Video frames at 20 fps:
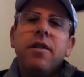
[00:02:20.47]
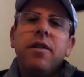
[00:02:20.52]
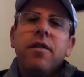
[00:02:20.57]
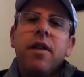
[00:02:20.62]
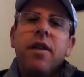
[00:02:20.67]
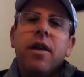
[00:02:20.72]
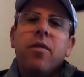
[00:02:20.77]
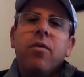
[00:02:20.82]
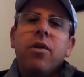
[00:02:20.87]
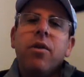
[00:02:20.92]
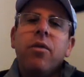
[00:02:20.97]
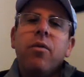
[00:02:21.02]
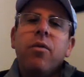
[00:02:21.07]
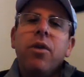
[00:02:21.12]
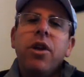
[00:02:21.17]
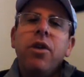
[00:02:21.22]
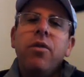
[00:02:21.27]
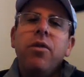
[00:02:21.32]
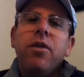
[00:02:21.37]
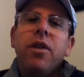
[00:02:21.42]
Like,
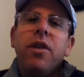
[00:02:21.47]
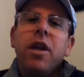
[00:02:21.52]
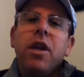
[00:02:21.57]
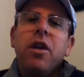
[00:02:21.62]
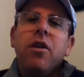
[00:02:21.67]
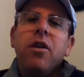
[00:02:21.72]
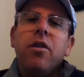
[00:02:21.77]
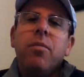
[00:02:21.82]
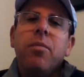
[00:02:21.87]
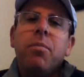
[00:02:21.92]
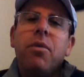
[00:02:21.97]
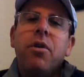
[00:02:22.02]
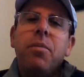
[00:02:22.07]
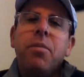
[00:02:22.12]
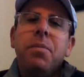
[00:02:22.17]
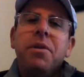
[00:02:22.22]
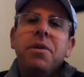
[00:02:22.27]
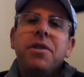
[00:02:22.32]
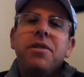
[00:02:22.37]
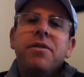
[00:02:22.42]
what do you think your
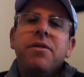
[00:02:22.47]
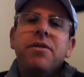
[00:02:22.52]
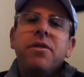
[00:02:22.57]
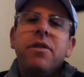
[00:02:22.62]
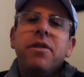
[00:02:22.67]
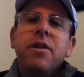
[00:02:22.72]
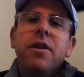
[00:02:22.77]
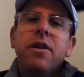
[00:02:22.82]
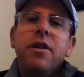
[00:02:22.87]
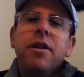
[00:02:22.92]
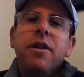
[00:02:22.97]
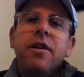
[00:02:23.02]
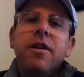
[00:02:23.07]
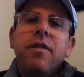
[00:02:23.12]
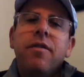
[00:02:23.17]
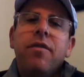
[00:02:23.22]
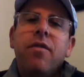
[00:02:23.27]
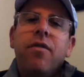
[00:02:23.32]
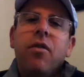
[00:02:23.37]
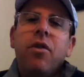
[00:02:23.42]
purpose
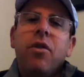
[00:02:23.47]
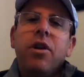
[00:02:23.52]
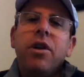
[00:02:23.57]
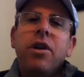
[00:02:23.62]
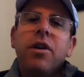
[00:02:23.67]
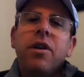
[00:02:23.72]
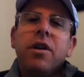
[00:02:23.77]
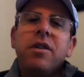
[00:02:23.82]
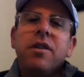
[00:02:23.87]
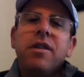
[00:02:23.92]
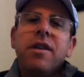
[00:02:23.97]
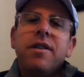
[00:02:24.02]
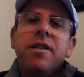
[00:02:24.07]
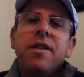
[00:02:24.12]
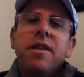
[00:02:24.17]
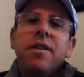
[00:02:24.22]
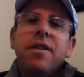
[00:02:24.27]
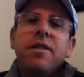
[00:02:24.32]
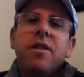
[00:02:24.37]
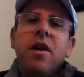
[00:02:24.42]
for your
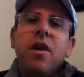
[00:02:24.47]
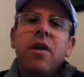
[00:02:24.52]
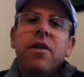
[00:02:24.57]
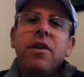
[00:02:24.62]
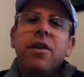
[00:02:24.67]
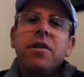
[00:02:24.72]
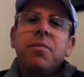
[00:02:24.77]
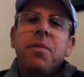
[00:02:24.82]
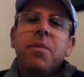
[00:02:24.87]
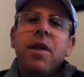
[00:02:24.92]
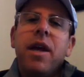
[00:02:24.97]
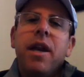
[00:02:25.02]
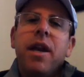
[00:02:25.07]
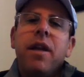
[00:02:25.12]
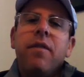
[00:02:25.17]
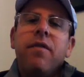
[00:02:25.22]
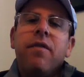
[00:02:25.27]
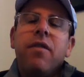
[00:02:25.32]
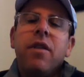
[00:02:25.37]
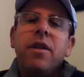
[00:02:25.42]
existence on this
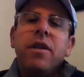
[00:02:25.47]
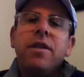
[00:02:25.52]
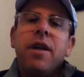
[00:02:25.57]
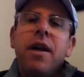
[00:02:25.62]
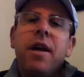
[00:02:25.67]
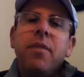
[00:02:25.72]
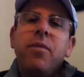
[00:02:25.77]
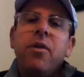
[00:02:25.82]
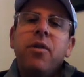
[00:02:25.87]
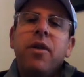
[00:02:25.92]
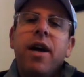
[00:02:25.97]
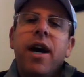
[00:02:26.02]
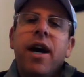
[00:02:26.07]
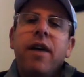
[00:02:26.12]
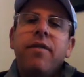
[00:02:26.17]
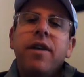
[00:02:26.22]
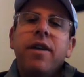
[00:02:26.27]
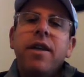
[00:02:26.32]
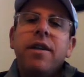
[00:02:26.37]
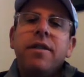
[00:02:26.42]
planet for the time you
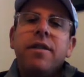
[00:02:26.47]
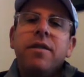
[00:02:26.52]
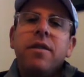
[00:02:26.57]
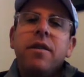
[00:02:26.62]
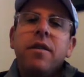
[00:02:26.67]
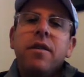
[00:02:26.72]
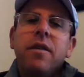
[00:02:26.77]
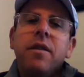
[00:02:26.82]
have is?